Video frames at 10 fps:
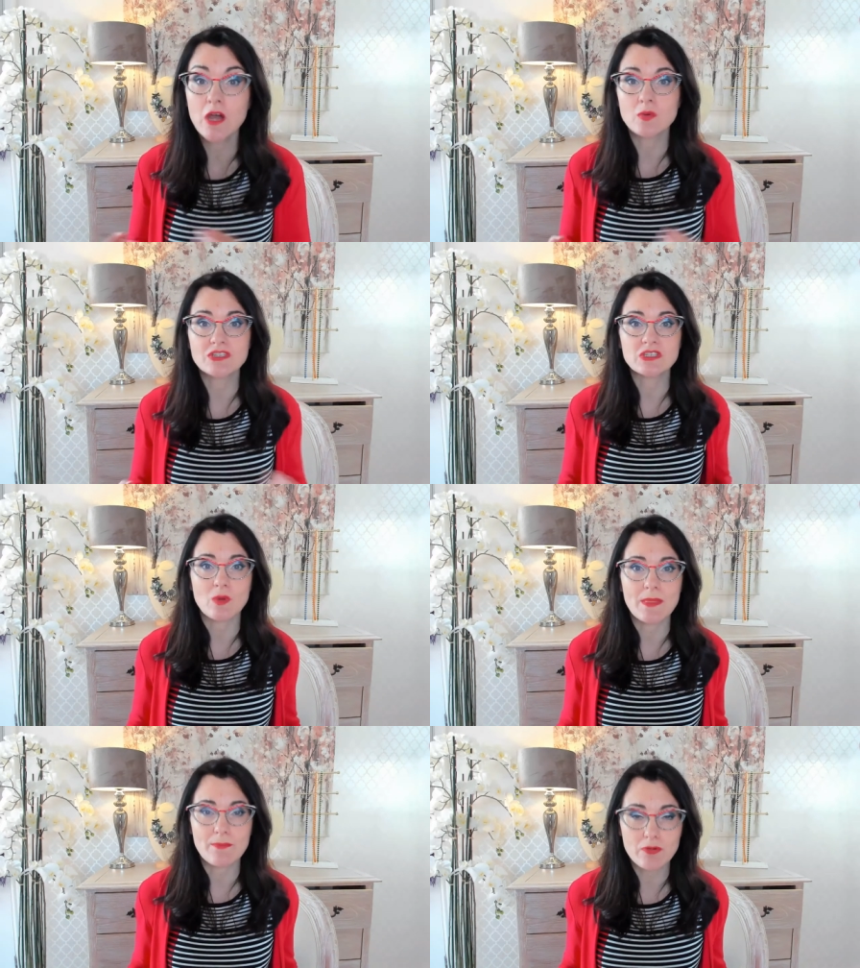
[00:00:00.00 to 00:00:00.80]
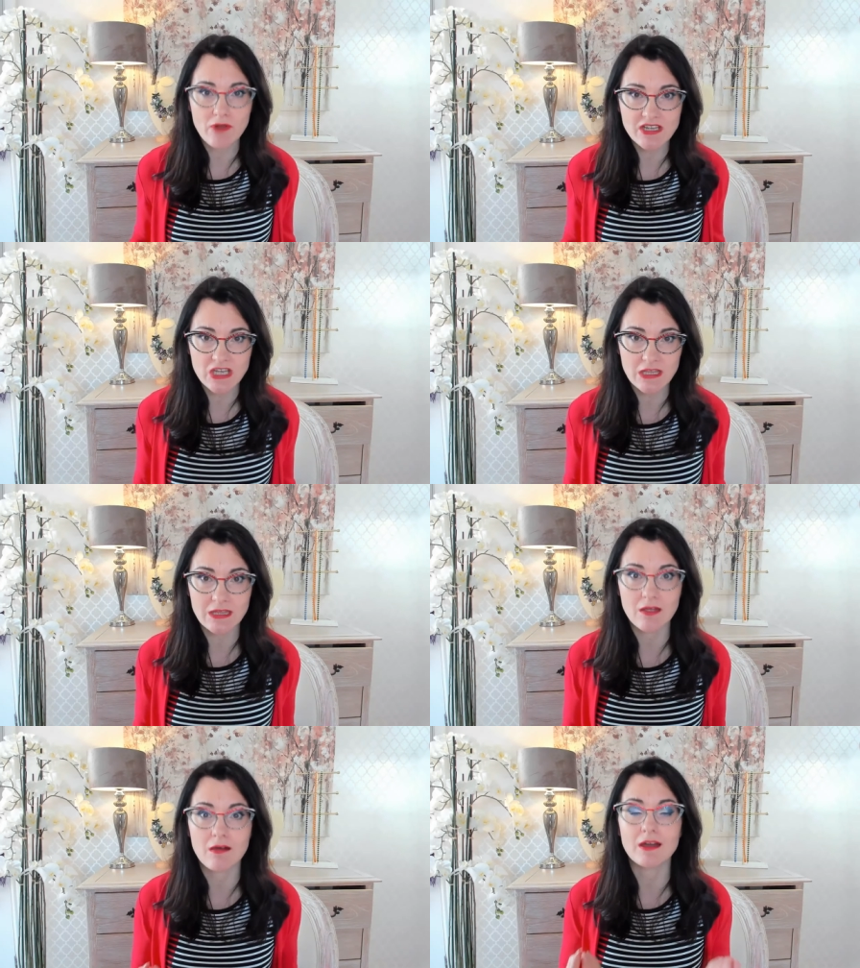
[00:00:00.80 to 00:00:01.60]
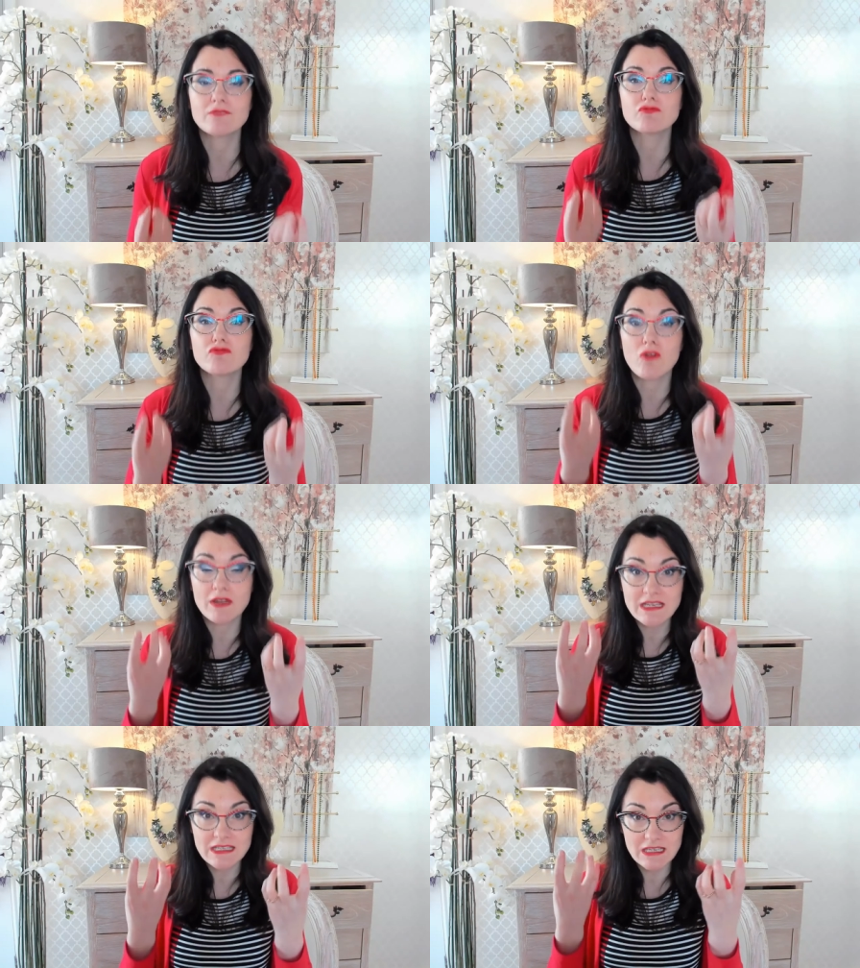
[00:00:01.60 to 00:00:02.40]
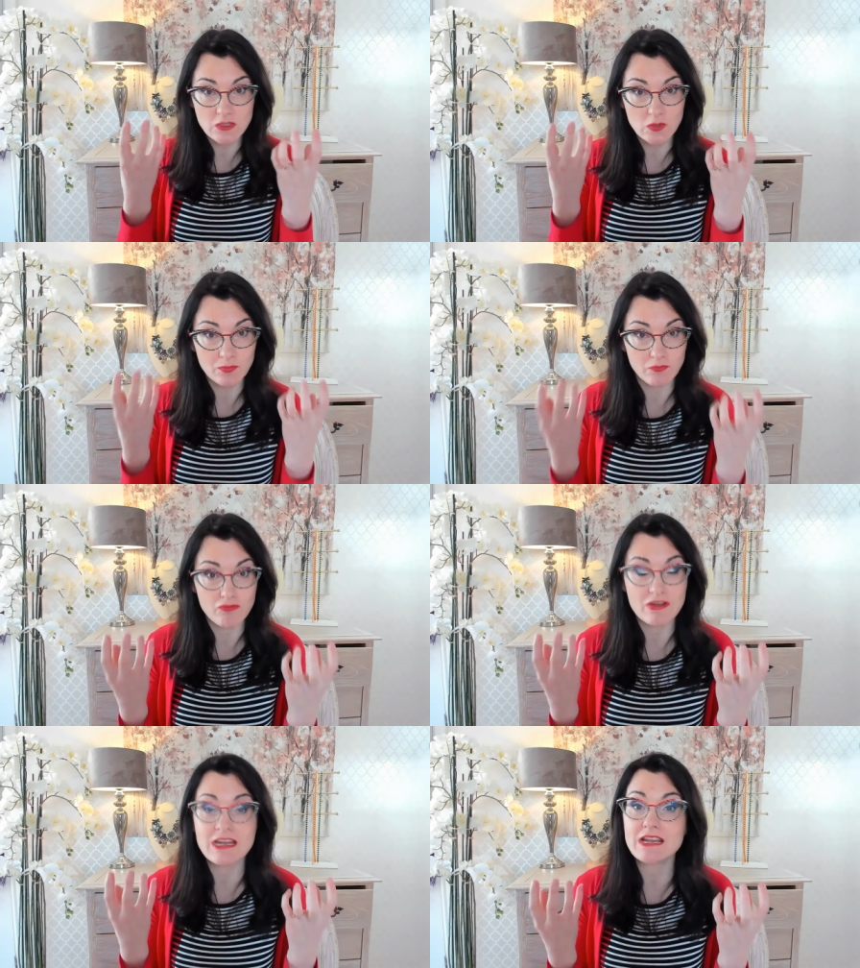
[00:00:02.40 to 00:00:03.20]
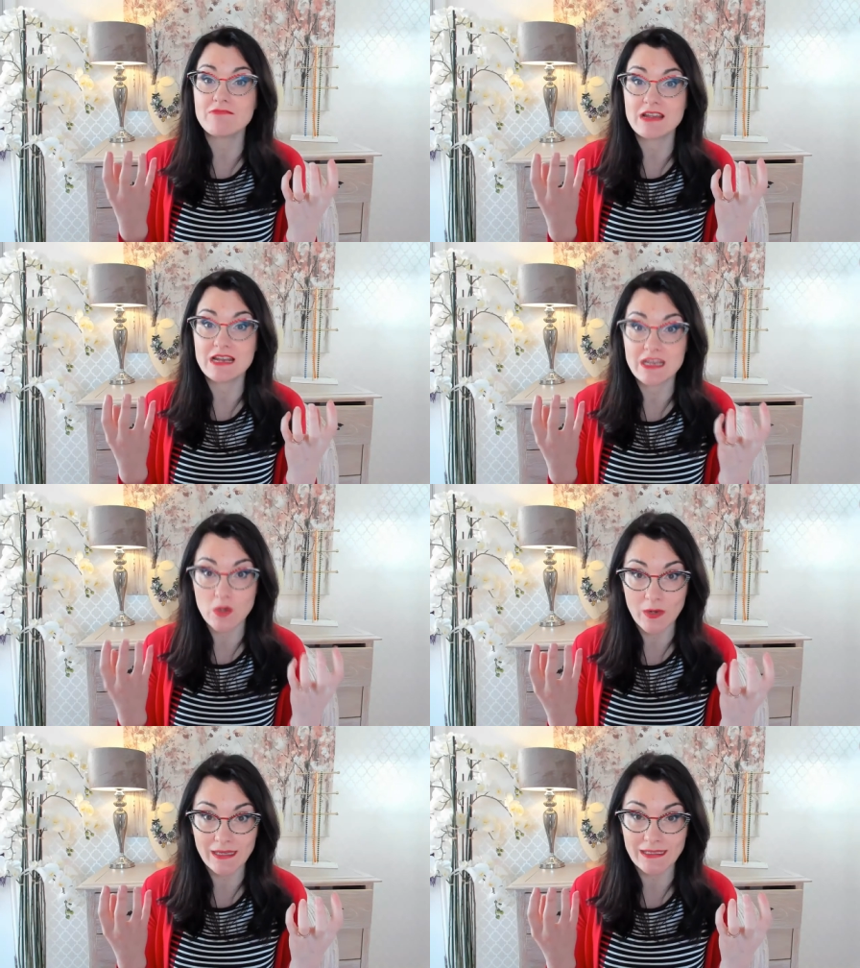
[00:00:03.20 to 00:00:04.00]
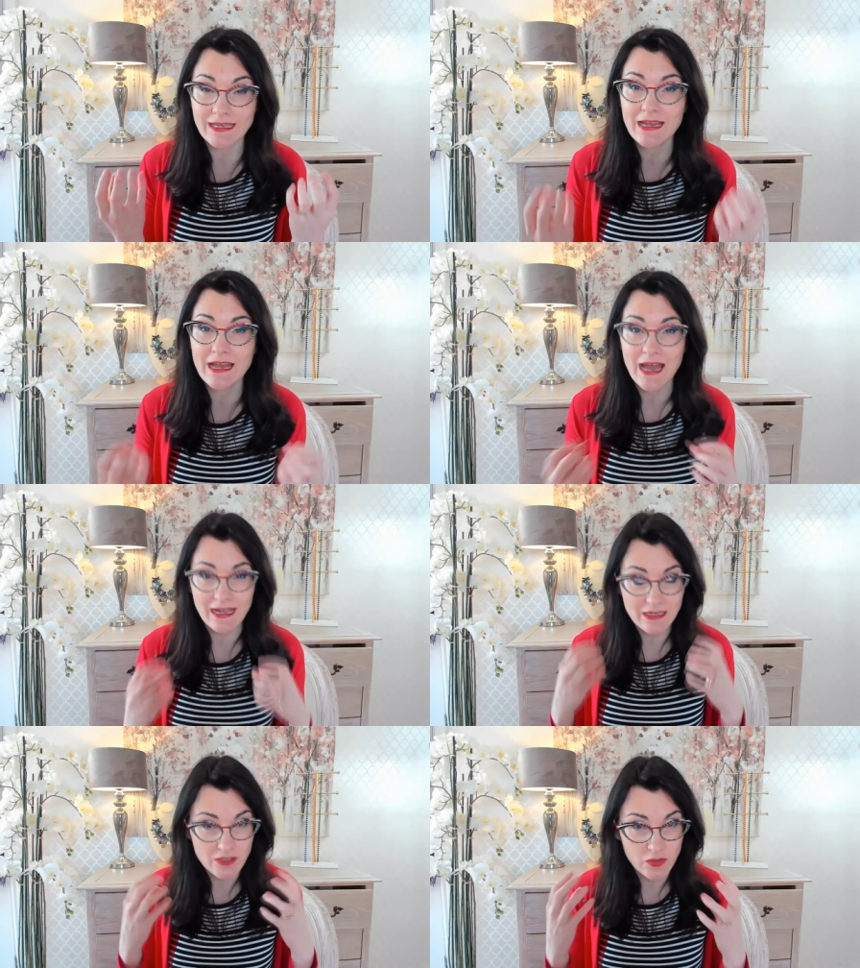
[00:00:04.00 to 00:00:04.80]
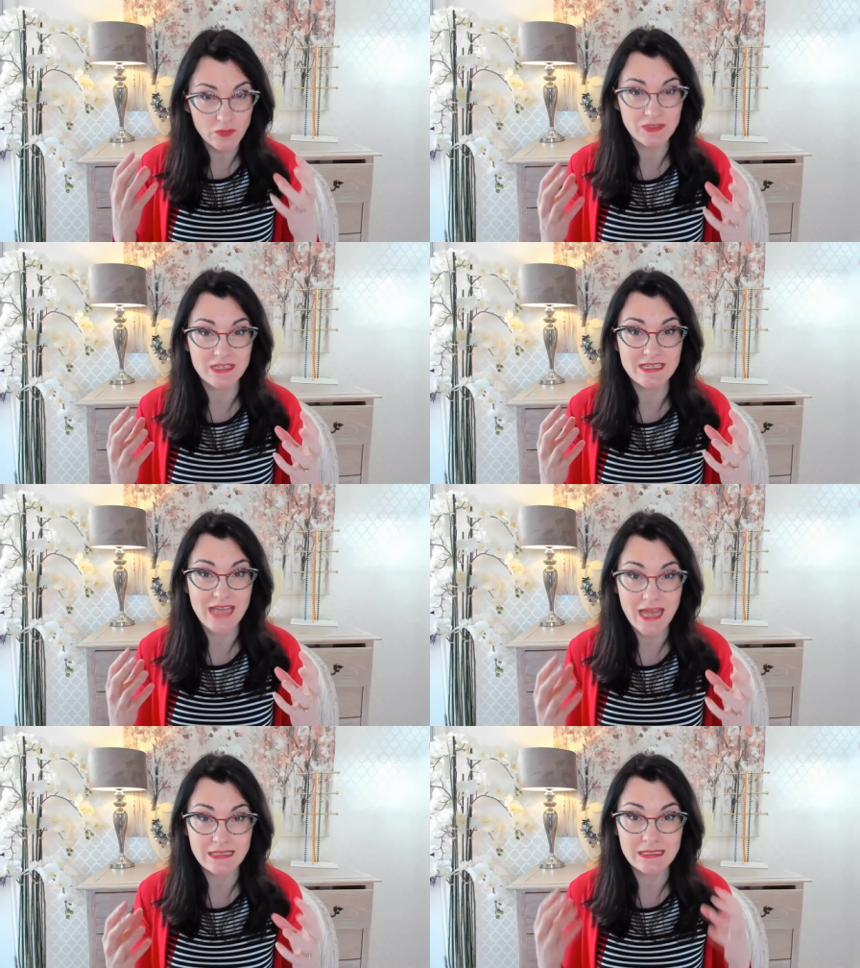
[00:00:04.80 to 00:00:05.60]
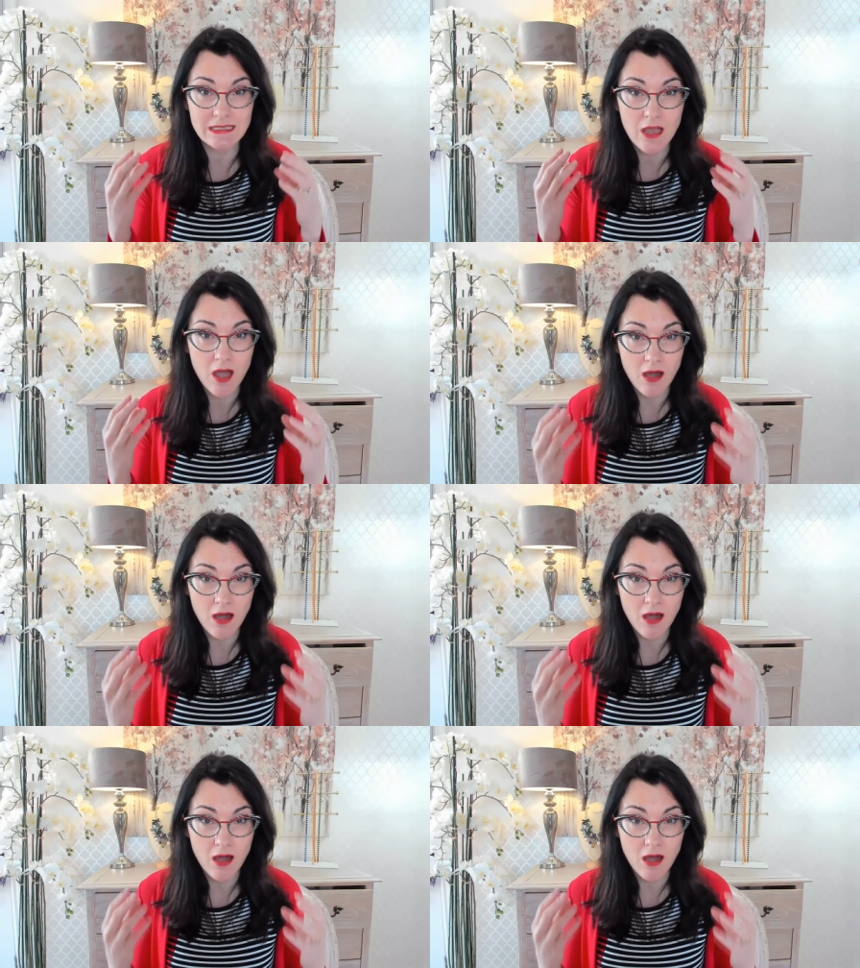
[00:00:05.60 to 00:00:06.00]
which is when the pressure in the eye rises up really, really quickly and can cause intense